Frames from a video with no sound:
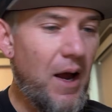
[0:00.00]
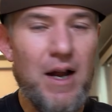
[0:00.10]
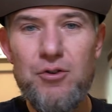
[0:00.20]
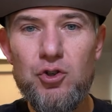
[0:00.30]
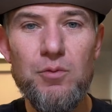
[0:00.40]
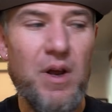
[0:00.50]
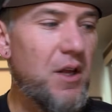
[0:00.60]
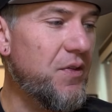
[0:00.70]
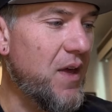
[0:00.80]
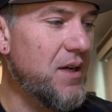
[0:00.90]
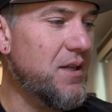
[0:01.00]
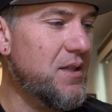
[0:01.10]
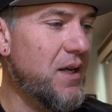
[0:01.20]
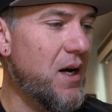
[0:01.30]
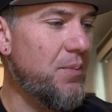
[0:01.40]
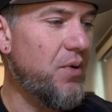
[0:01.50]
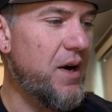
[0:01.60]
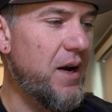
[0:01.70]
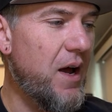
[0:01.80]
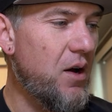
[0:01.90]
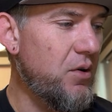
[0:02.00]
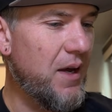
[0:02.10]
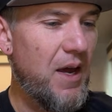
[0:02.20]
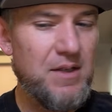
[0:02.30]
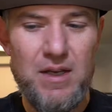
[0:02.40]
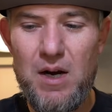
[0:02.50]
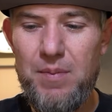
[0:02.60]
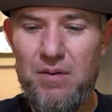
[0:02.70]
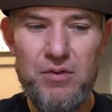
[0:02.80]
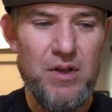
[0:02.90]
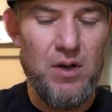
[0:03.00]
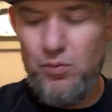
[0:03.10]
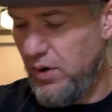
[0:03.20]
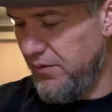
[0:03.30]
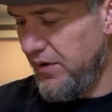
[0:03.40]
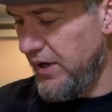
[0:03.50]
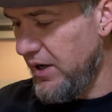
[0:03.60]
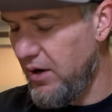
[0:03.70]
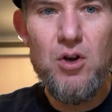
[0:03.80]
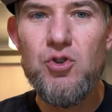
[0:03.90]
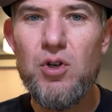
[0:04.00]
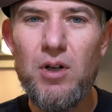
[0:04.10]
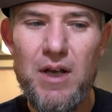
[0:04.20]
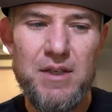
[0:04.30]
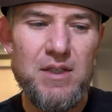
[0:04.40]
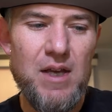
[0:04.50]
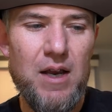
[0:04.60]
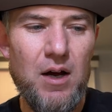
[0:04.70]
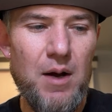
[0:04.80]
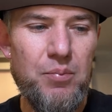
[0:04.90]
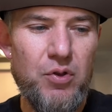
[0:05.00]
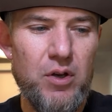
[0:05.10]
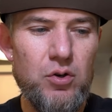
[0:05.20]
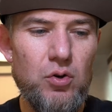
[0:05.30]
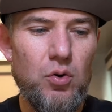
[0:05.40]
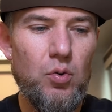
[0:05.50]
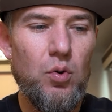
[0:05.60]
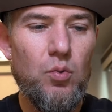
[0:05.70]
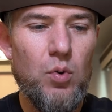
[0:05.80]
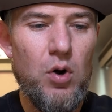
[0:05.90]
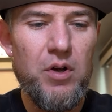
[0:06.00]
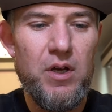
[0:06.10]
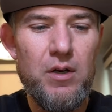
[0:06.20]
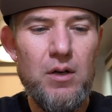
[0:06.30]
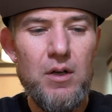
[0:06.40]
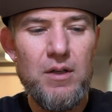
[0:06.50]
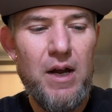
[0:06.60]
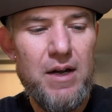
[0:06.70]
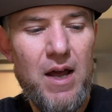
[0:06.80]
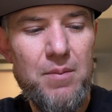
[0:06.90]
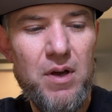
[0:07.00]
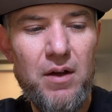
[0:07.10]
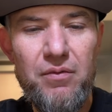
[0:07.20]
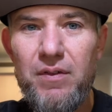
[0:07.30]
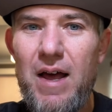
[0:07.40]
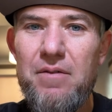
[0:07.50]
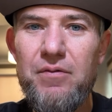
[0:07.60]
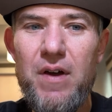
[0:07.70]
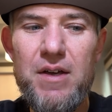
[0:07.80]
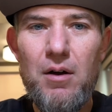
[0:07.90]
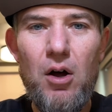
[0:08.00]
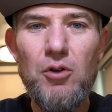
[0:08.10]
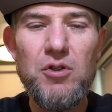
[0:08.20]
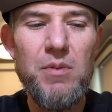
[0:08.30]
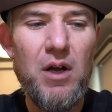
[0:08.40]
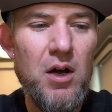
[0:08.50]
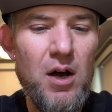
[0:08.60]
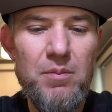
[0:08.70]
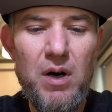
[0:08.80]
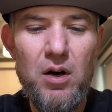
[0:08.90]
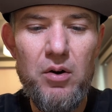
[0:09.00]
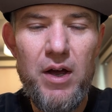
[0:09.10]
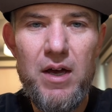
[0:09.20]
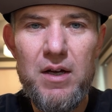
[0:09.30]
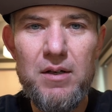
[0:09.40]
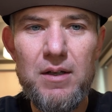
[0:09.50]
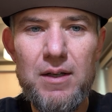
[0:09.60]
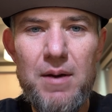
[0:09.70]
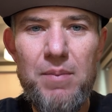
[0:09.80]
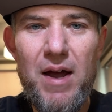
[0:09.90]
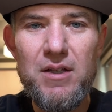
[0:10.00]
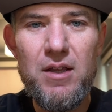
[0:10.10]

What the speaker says: got too many things to set up right now. Can't set up everything in one video. So let's set up the new Rogan Dynamic Flat Face Ultimate Combo and get back to